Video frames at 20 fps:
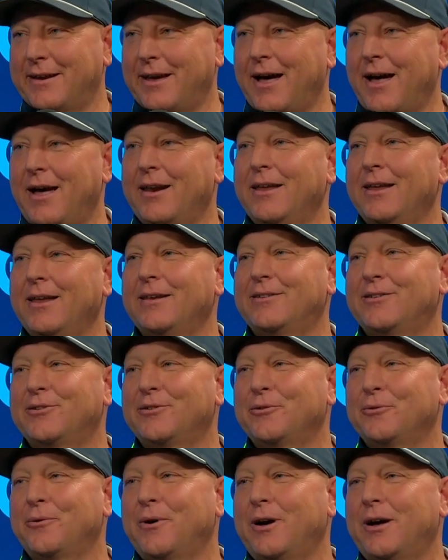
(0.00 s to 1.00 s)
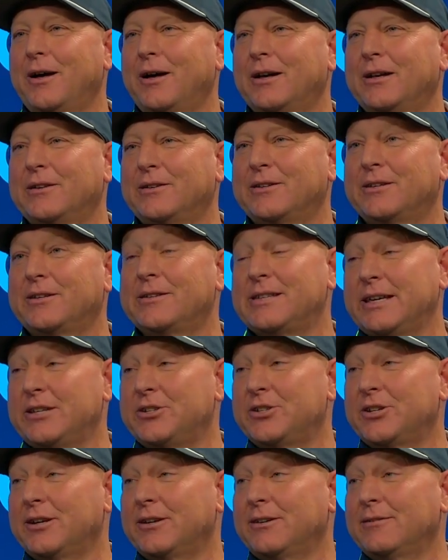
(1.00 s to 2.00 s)
Got into to
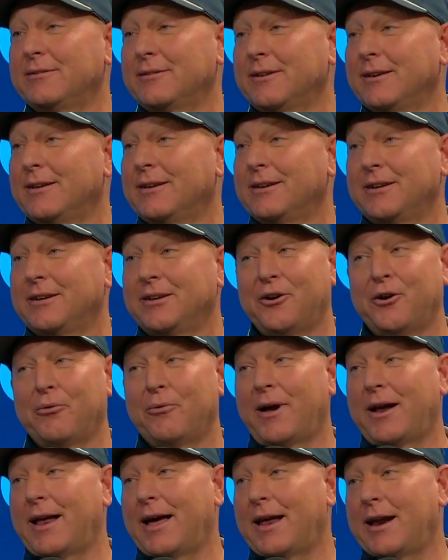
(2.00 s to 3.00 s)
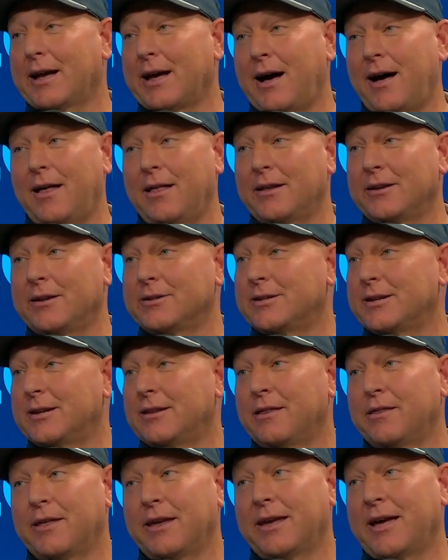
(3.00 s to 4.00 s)
teaching, right out of college.
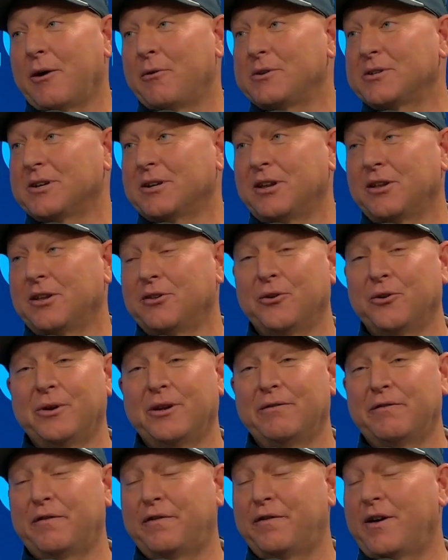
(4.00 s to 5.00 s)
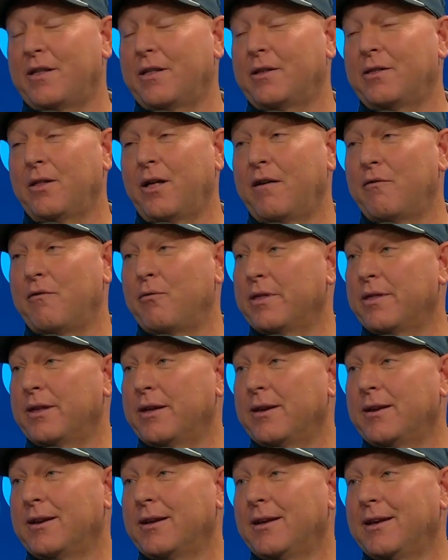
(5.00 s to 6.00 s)
Didn't think I was going to do it. Fell in love with
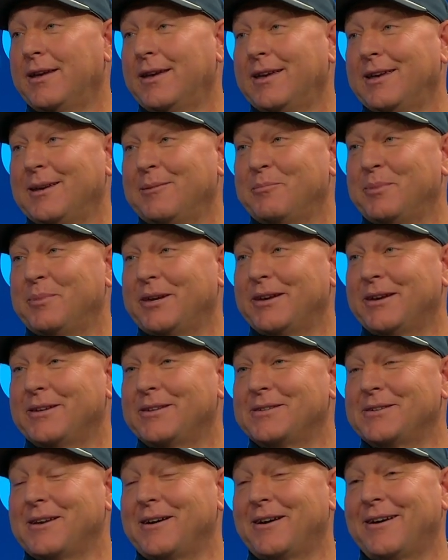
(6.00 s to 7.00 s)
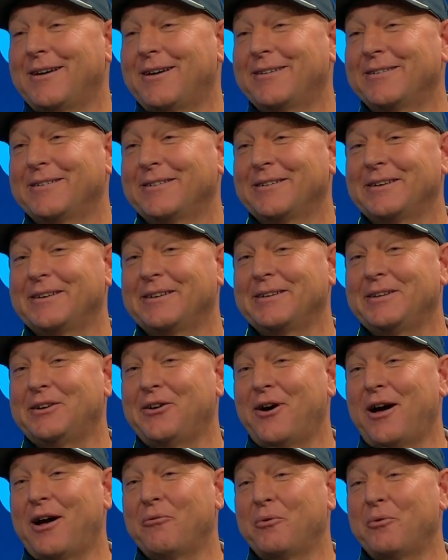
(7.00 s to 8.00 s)
it because, I
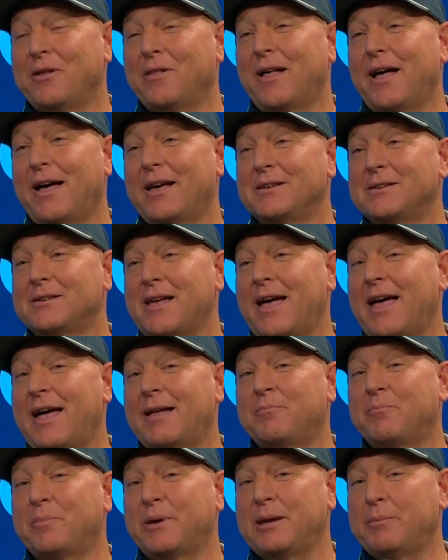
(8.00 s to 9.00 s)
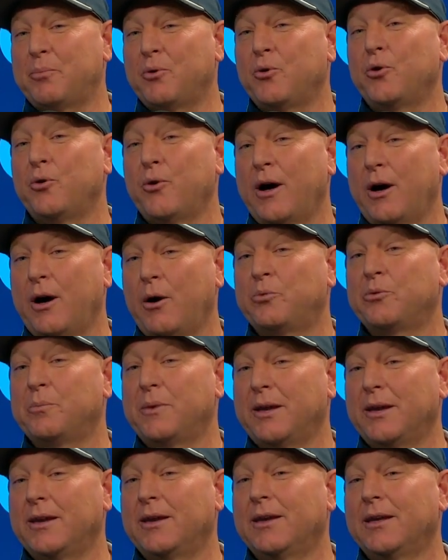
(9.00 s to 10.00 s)
realized I had people who helped
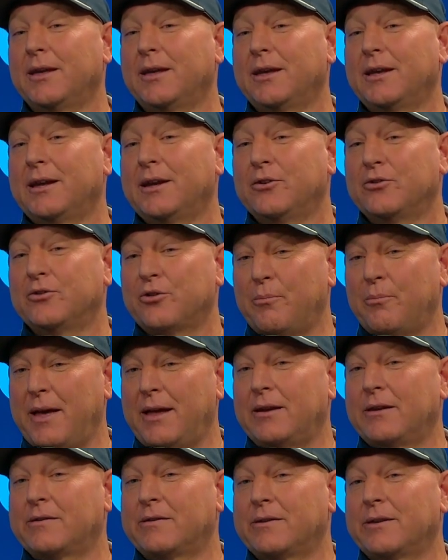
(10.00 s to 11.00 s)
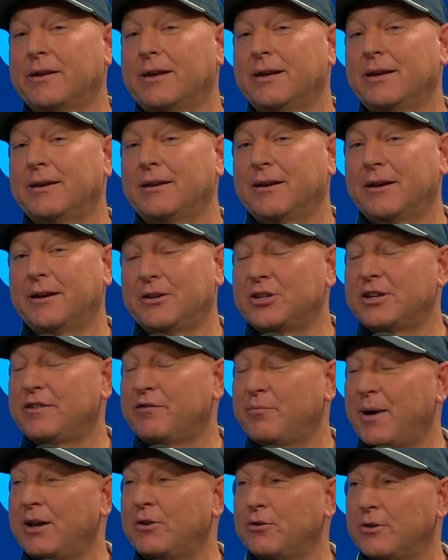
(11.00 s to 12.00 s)
me tremendously achieve
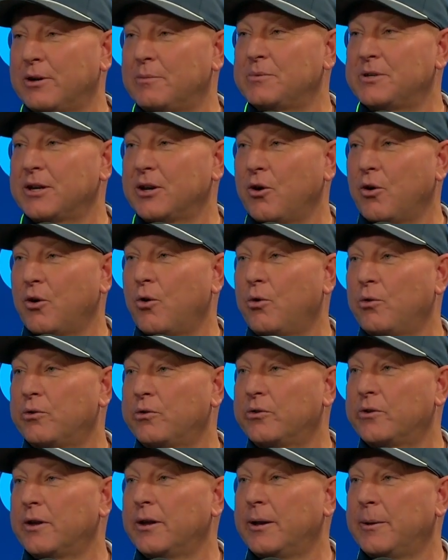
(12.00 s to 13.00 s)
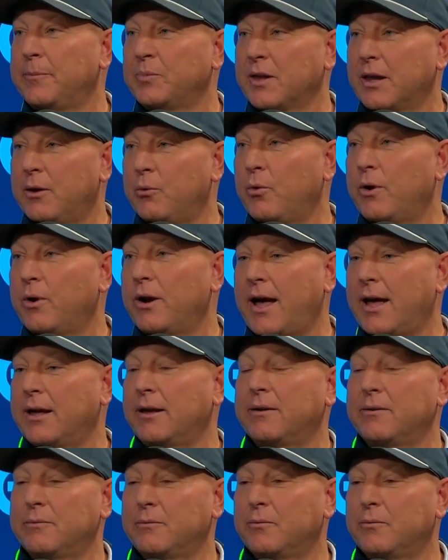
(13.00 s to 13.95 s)
my dreams and goals. And when I